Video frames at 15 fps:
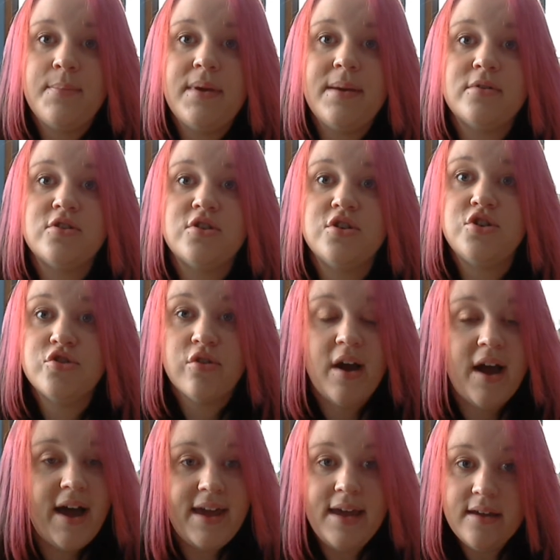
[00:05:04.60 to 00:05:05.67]
that people should
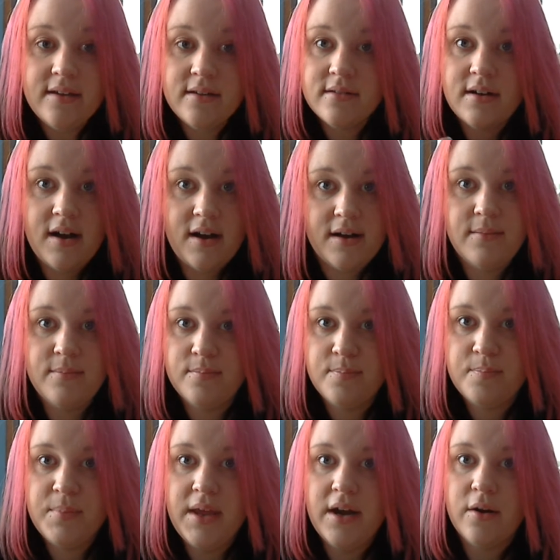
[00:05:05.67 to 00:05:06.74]
try,
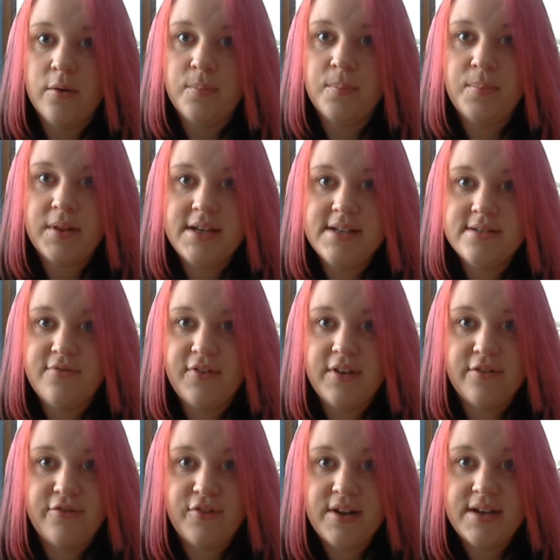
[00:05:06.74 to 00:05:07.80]
you know, please
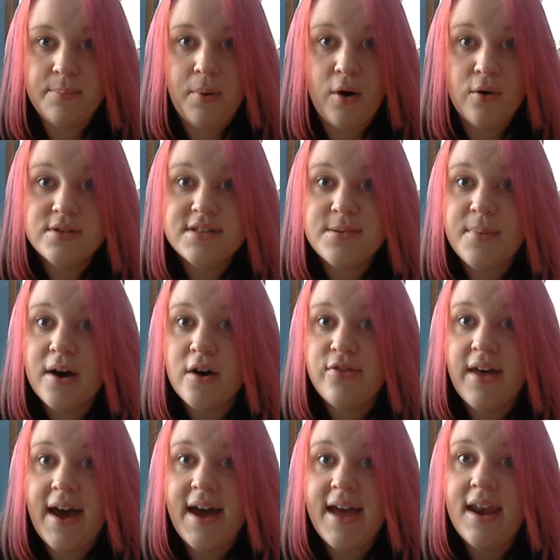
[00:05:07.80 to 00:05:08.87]
feel free to post about
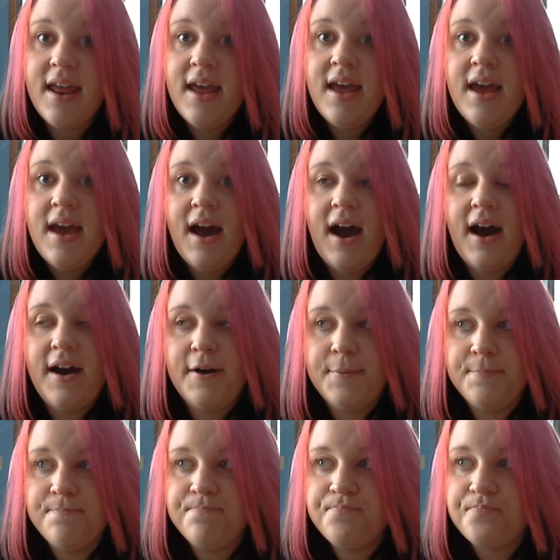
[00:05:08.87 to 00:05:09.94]
that.
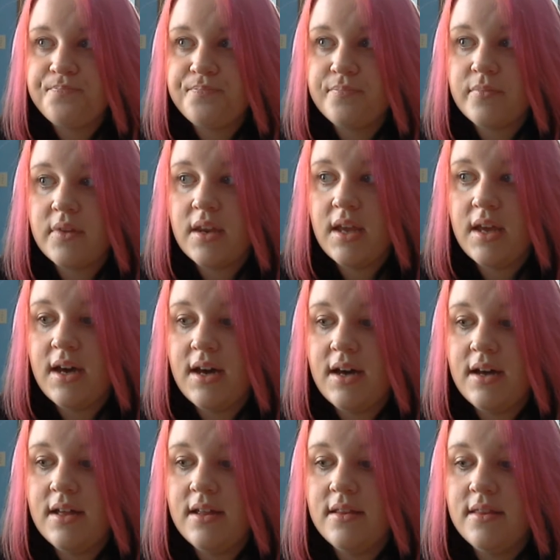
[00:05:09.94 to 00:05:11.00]
Um,
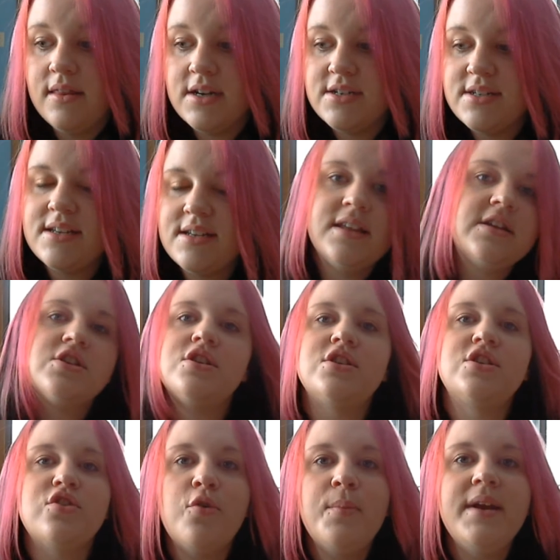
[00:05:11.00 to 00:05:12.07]
there's
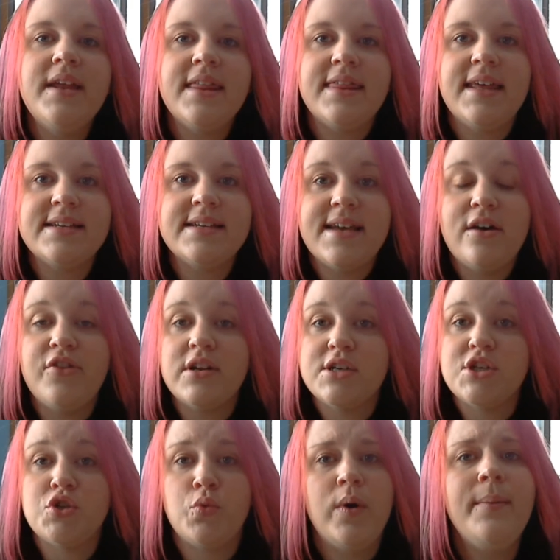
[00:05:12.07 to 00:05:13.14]
just so many things out there.
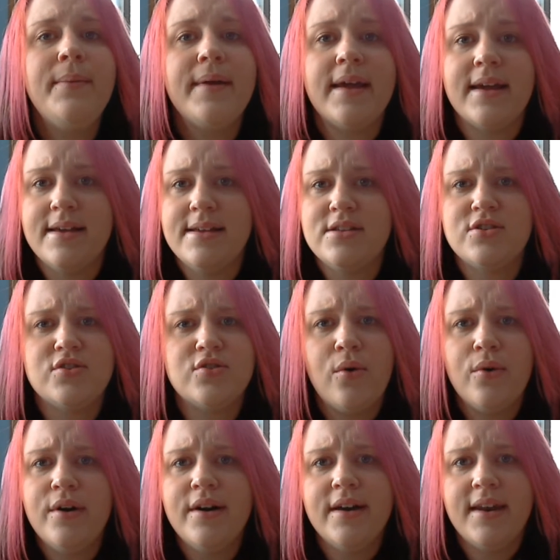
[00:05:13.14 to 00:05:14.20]
Swimming is
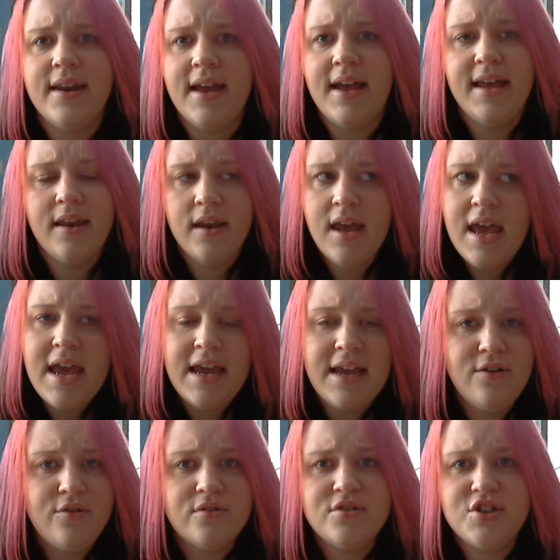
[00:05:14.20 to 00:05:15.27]
so good, and
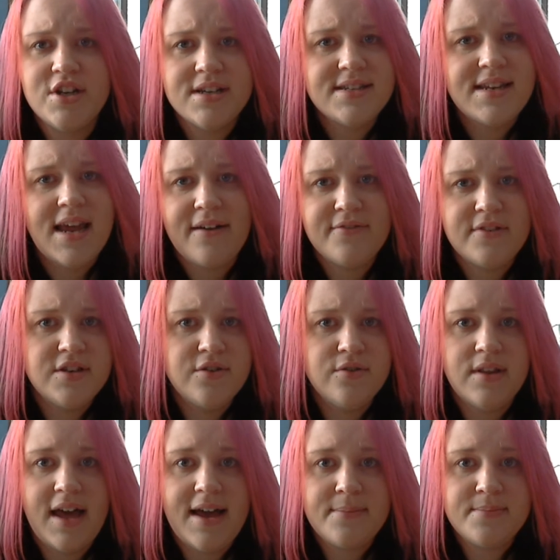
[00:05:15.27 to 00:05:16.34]
you don't just have to do
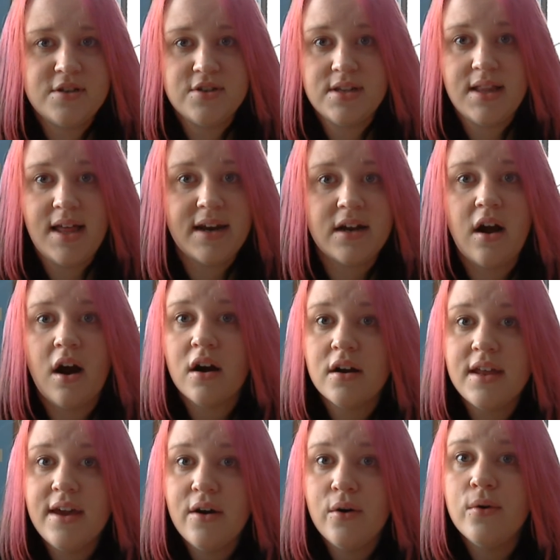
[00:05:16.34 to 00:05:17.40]
laps. There's a lot of
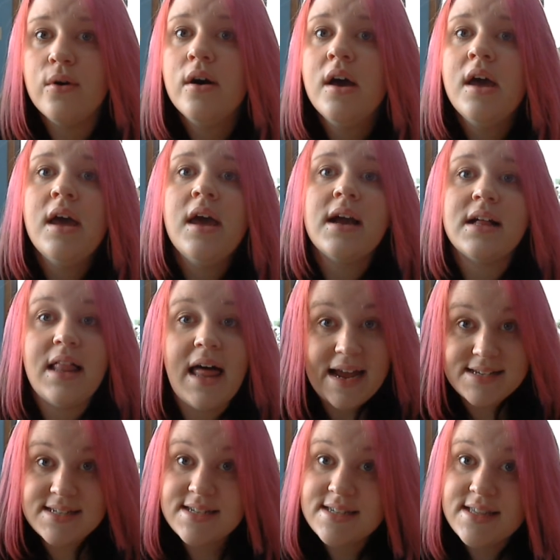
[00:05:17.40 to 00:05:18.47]
cardio
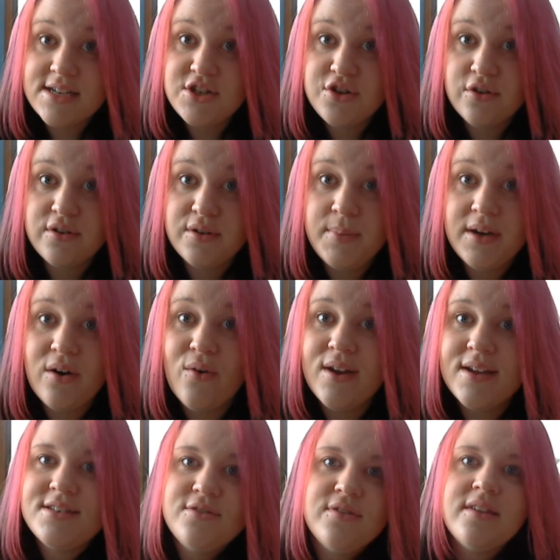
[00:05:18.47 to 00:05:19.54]
classes that you could be
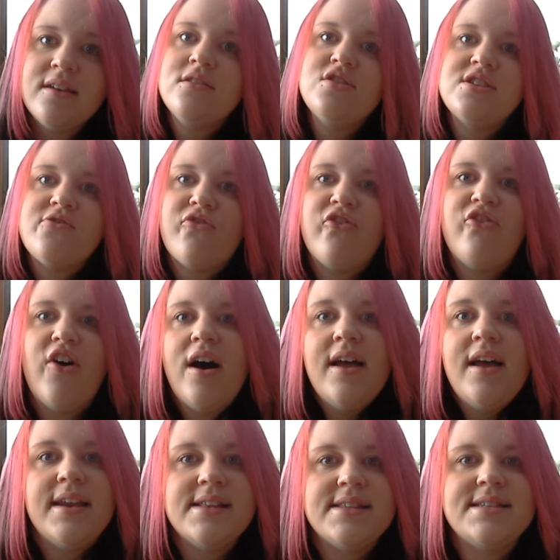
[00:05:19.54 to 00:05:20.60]
going to that are just
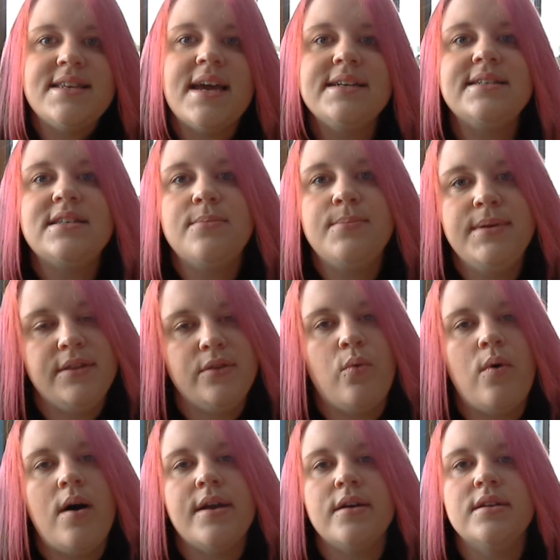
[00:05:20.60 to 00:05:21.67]
fun. It's nice to be in the
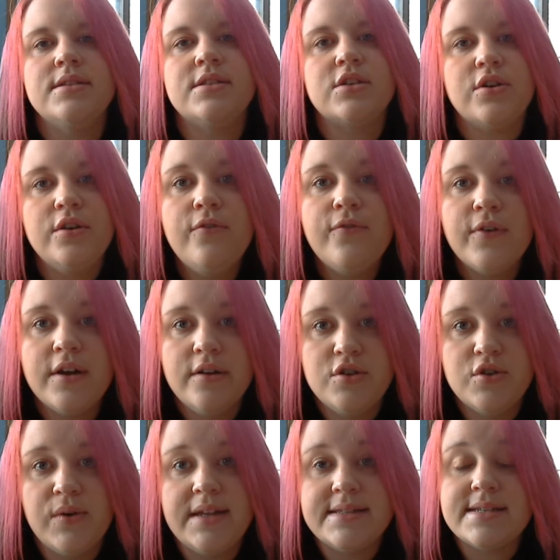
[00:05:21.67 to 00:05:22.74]
water, and it's good for your
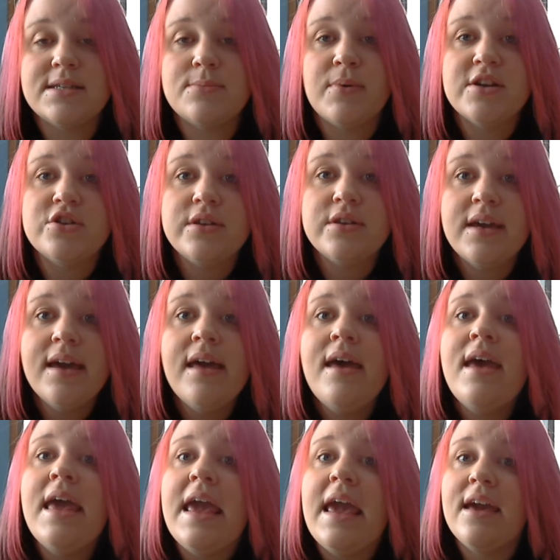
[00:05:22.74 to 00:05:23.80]
joints, especially
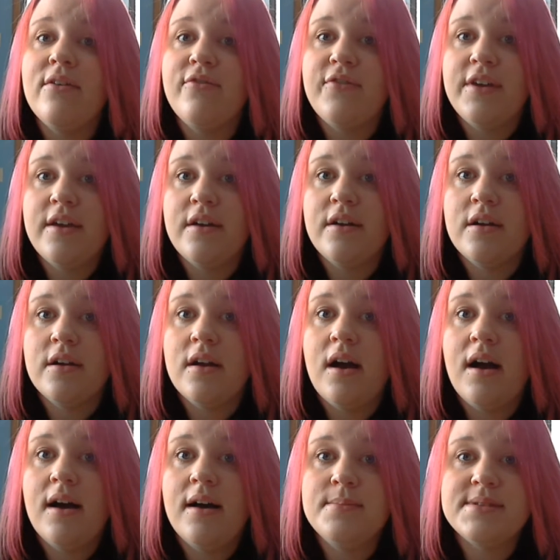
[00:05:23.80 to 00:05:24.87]
if you're
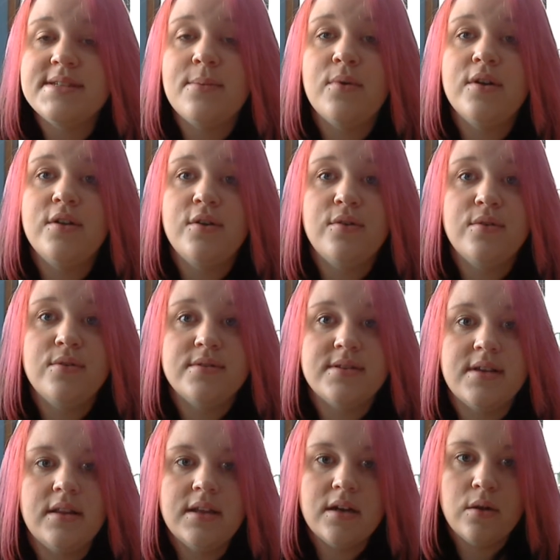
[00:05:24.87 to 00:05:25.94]
someone who's
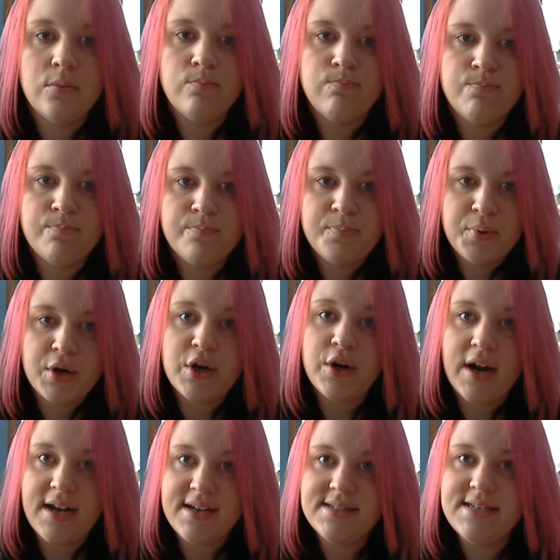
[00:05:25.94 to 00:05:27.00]
a little
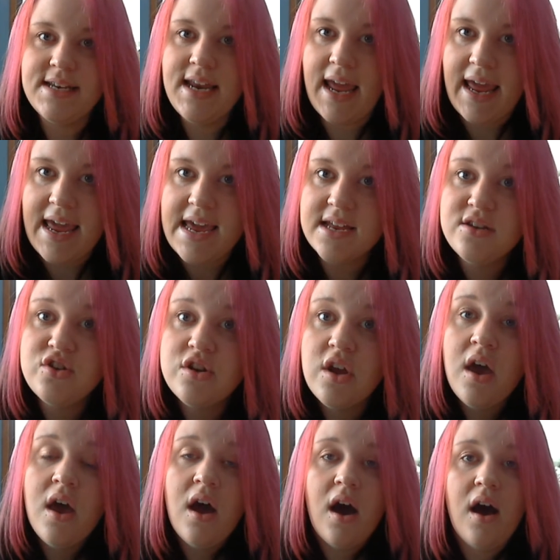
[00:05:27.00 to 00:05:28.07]
progressed in age,
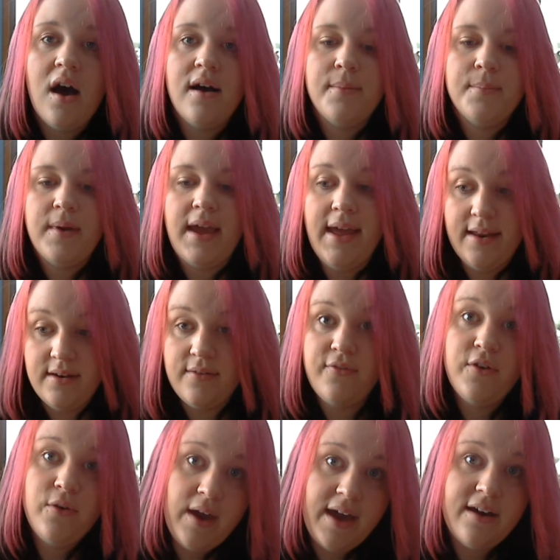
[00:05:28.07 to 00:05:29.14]
and
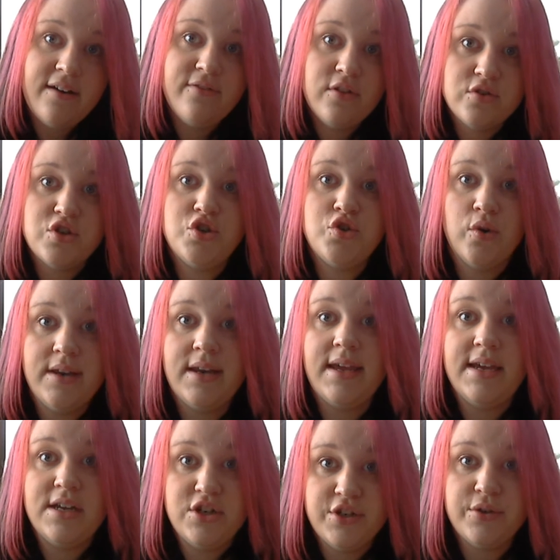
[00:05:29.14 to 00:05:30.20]
if you have those joint
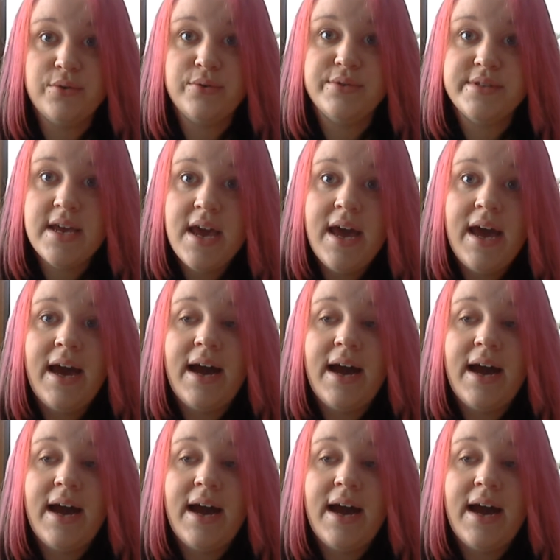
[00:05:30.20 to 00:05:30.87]
issues,